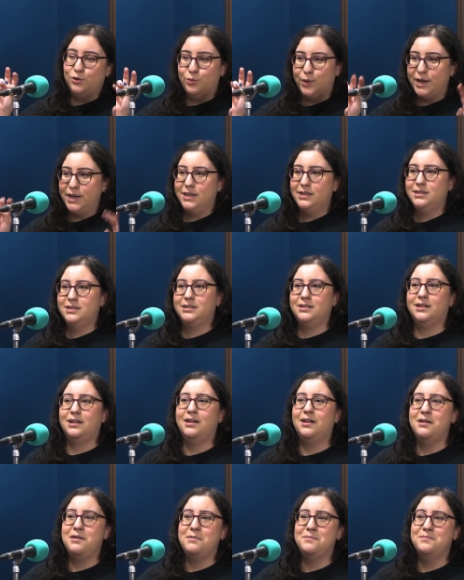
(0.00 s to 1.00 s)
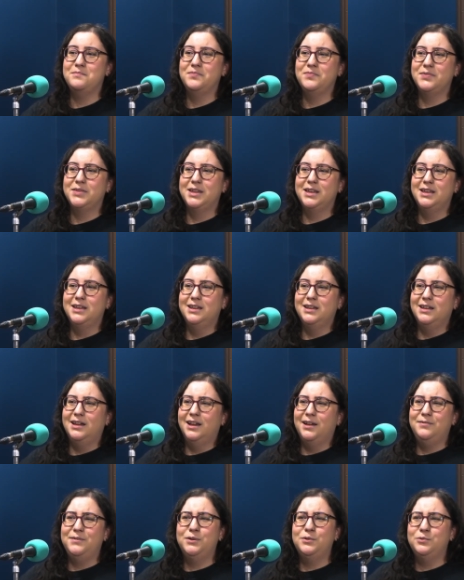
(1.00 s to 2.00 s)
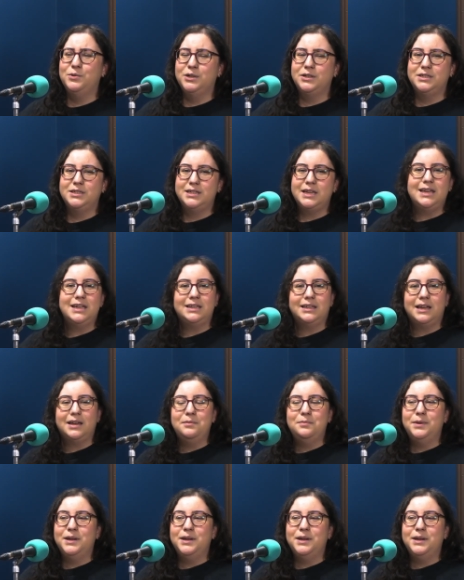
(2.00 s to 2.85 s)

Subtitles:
race. I feel weird saying that,